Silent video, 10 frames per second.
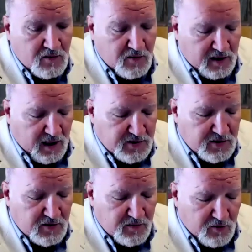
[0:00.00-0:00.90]
We ask
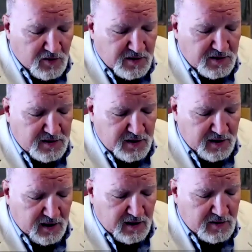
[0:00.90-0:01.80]
you to be with us
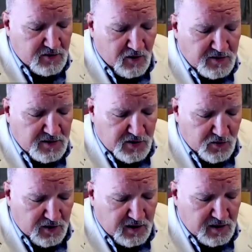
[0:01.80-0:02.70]
today and throughout this
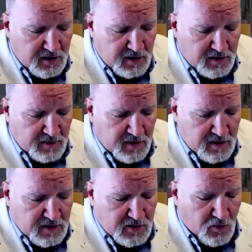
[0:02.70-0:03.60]
week,
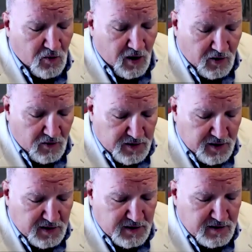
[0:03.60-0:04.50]
to walk with
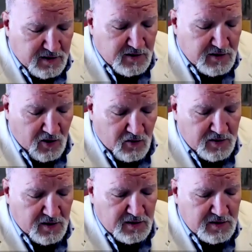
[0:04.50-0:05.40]
us, to talk
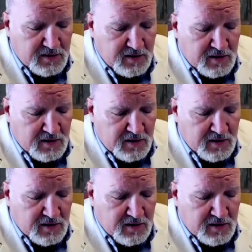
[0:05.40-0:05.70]
with us,